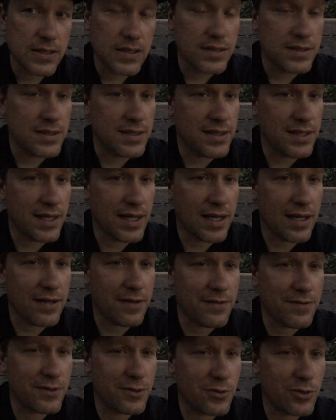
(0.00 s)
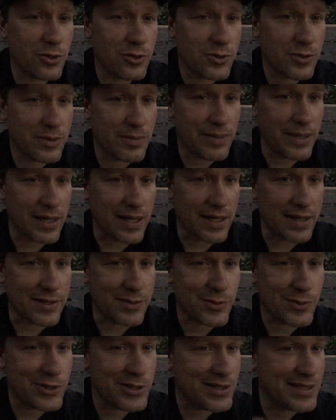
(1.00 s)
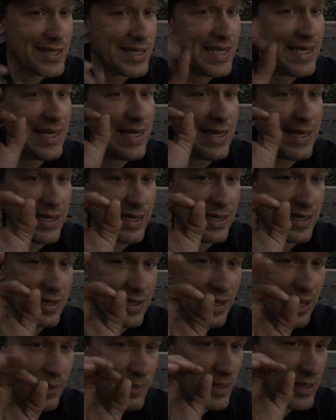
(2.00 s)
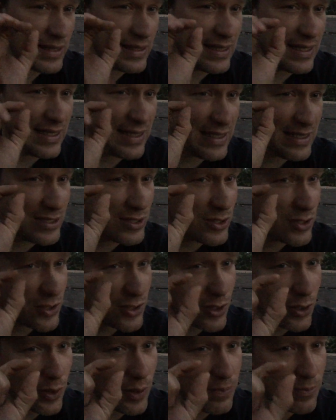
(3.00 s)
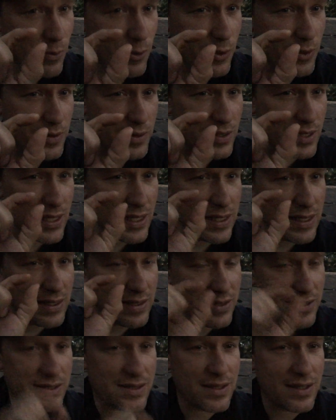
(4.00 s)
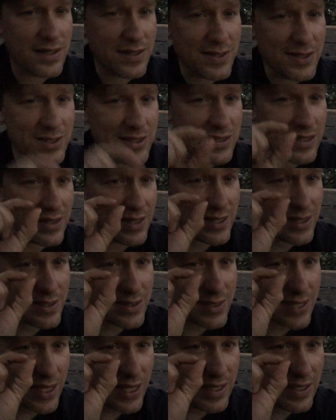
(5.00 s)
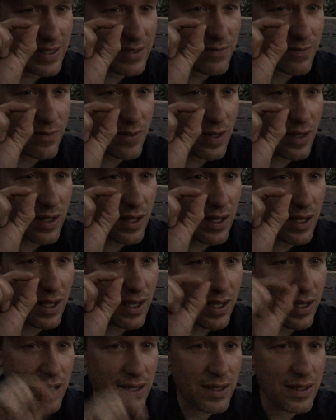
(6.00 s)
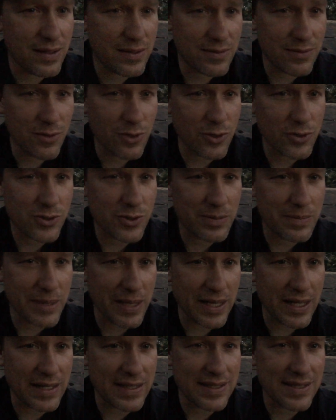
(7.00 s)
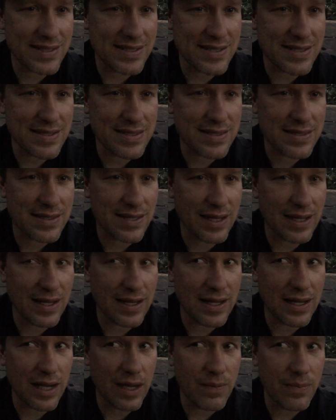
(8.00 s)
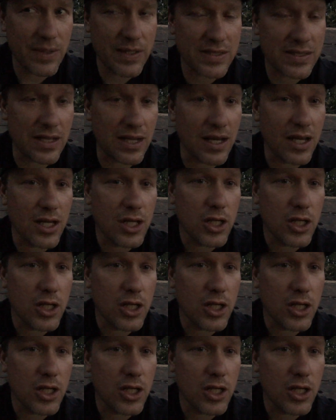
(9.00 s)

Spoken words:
Didn't have the grocery bags, which is key. I mean, it is so important. There's this little tiny grocery bag makes a